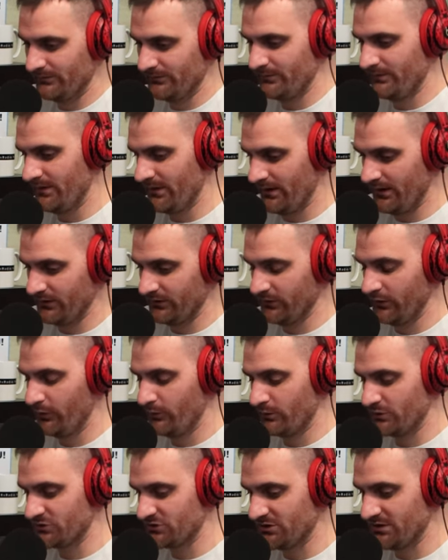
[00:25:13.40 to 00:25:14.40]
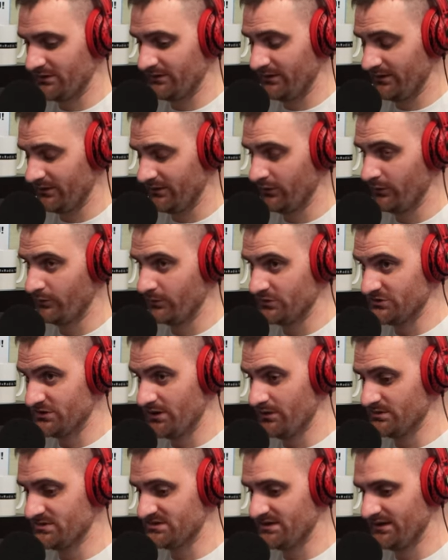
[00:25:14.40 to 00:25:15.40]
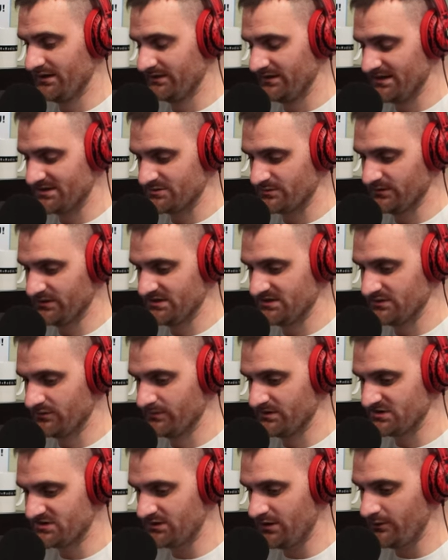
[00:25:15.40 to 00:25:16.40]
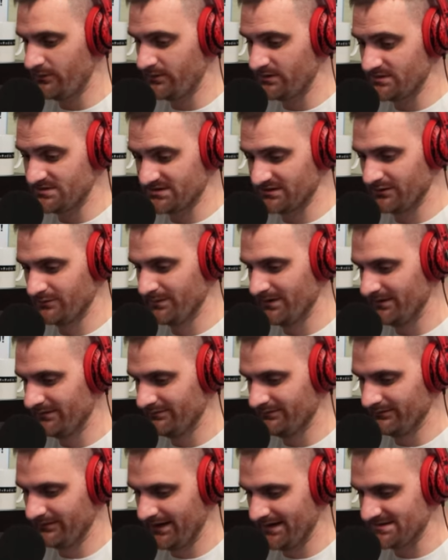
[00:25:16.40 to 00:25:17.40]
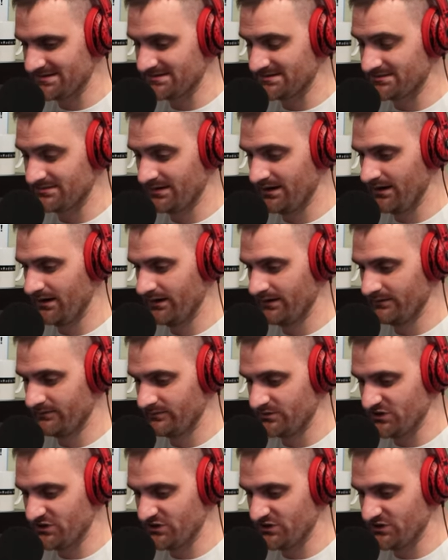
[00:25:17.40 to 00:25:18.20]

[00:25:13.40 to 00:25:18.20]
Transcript: a lower a lower dose that gets released a little bit slower it's a little bit less uh,